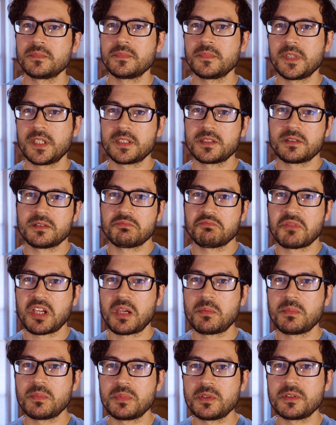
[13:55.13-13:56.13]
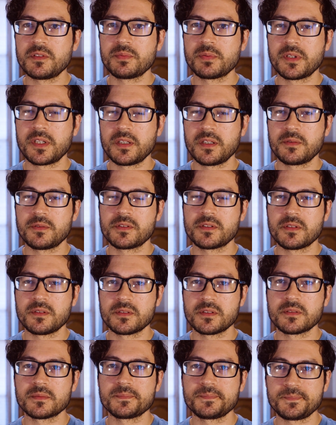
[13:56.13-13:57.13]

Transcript: it's capable of pretty good results.